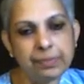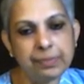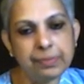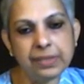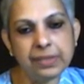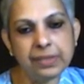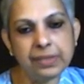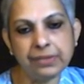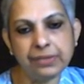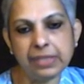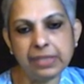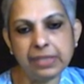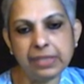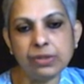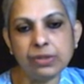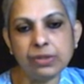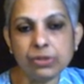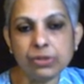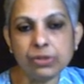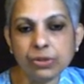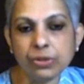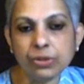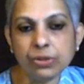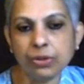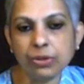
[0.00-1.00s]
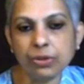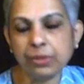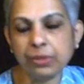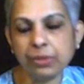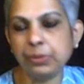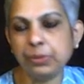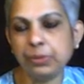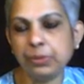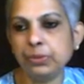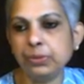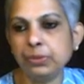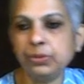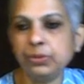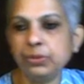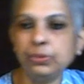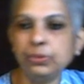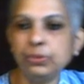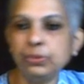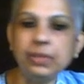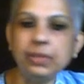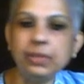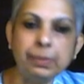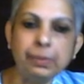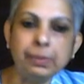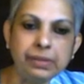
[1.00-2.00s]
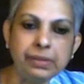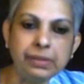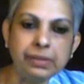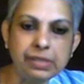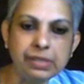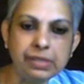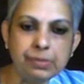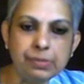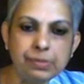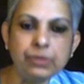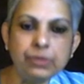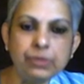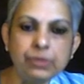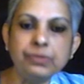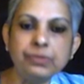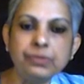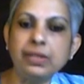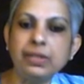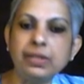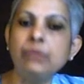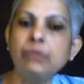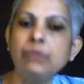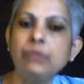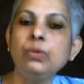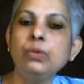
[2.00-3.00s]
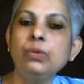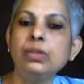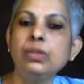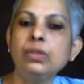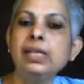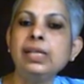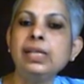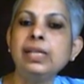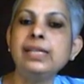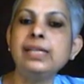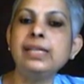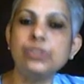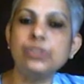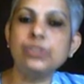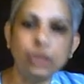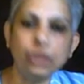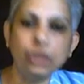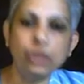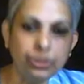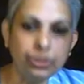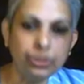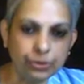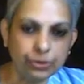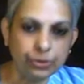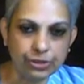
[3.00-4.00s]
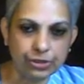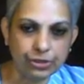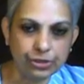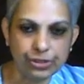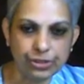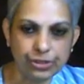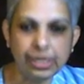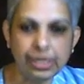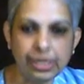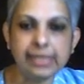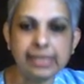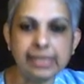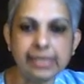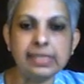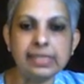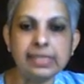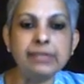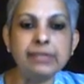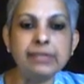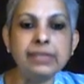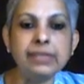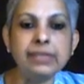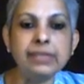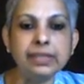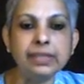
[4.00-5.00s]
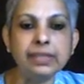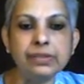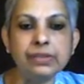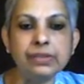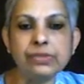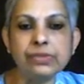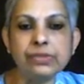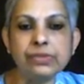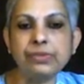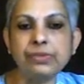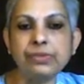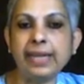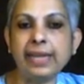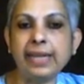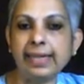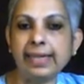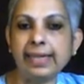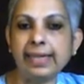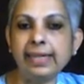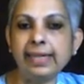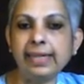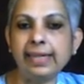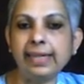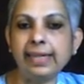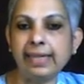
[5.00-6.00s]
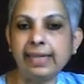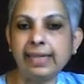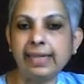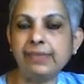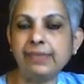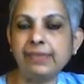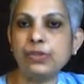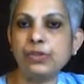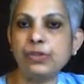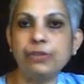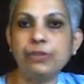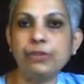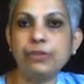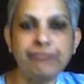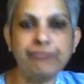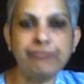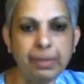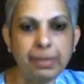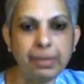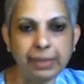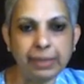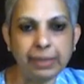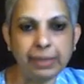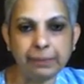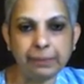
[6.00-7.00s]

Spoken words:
and trees also contribute to replenishment of groundwater and soil nutrition and serve the interests of cattle and livestock farming.